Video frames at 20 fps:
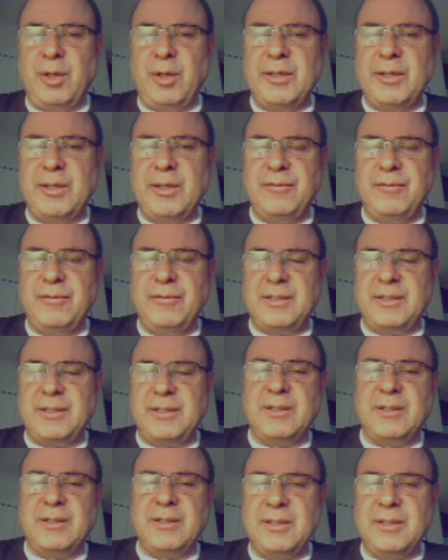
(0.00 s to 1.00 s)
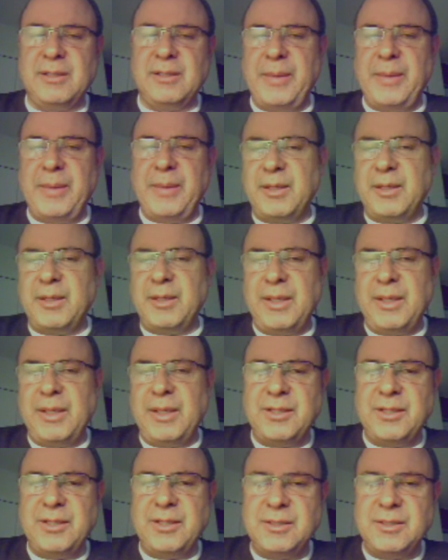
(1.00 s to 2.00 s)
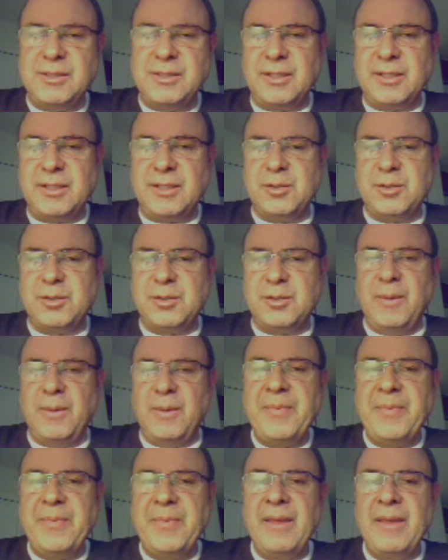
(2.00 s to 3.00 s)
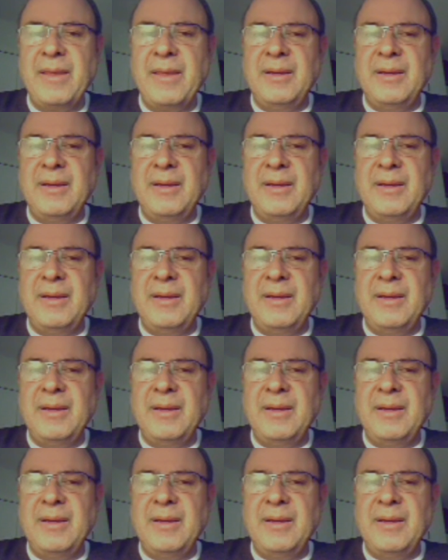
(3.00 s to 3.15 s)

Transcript: more critical factor called command, communications, and control.